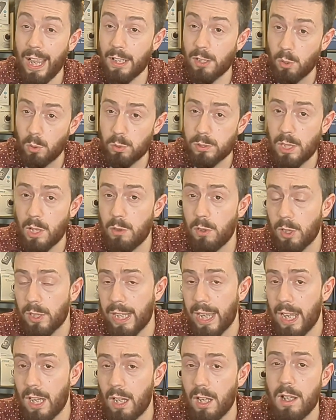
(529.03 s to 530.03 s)
and also
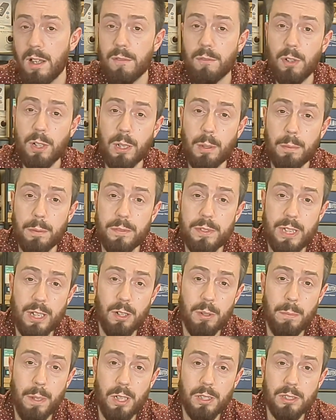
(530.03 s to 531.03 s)
look out for a couple of
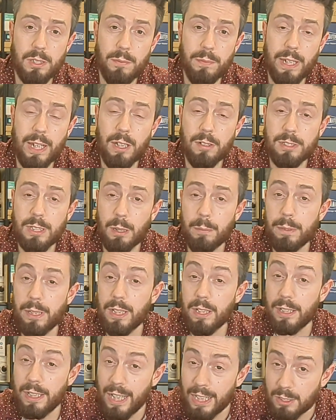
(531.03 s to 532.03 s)
TerraMaster videos
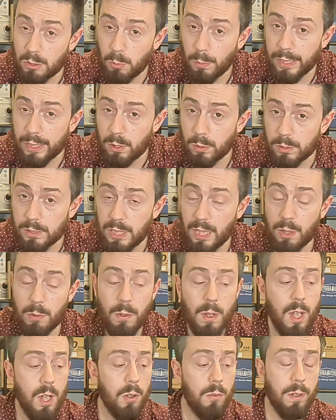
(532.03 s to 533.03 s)
coming in the next week or
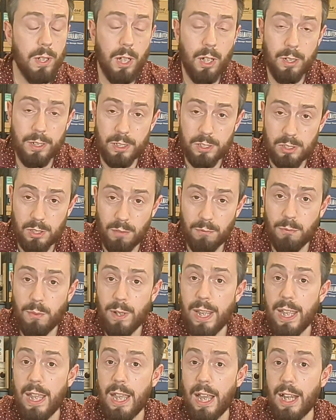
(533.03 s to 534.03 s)
so regarding the
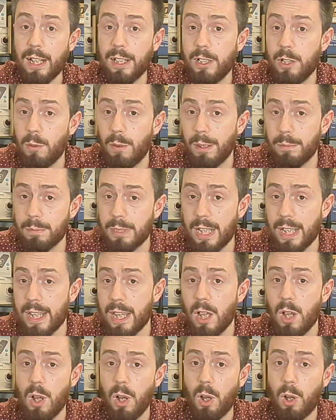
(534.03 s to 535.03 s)
software and a new
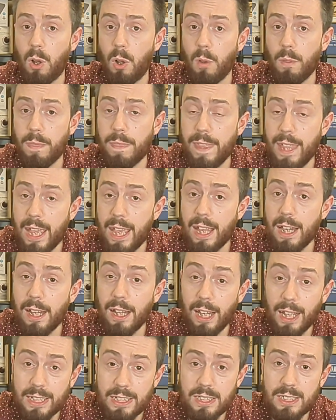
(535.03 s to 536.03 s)
update on
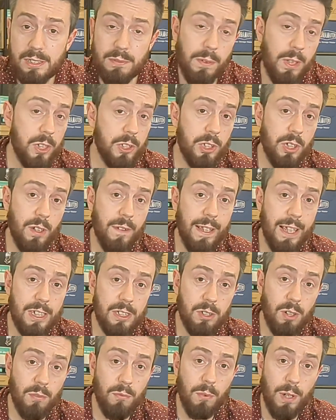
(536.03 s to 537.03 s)
their latest version of
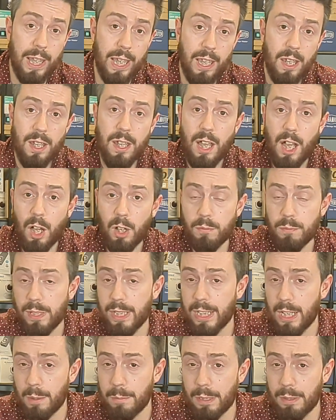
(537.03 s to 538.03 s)
their software,
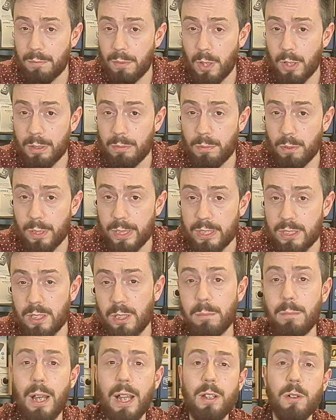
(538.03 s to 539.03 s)
hopefully coming very, very
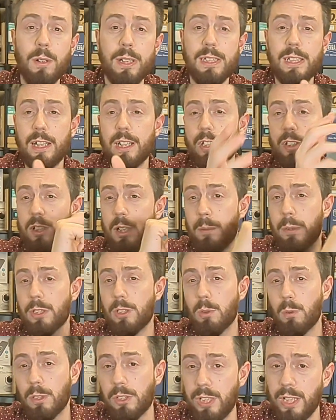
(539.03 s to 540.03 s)
soon. But otherwise, thank you so
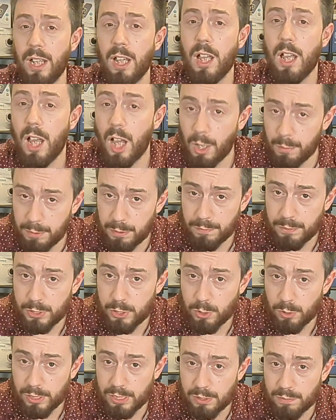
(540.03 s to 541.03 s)
much for watching. Hope
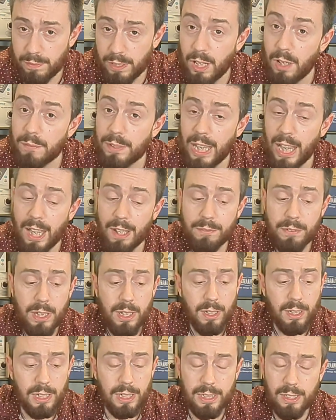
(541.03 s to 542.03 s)
you've enjoyed this video. If you
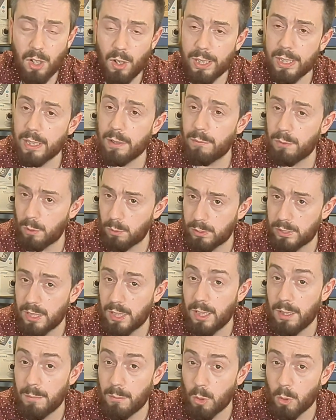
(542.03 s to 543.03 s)
have, click like if you
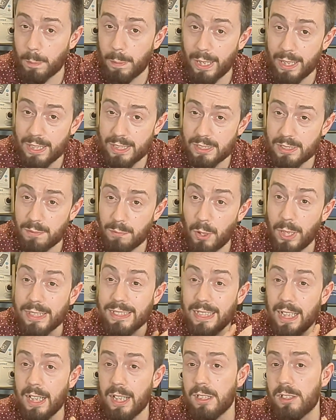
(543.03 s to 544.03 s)
want to learn more about this
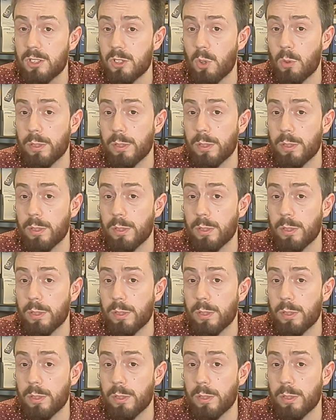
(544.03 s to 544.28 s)
device and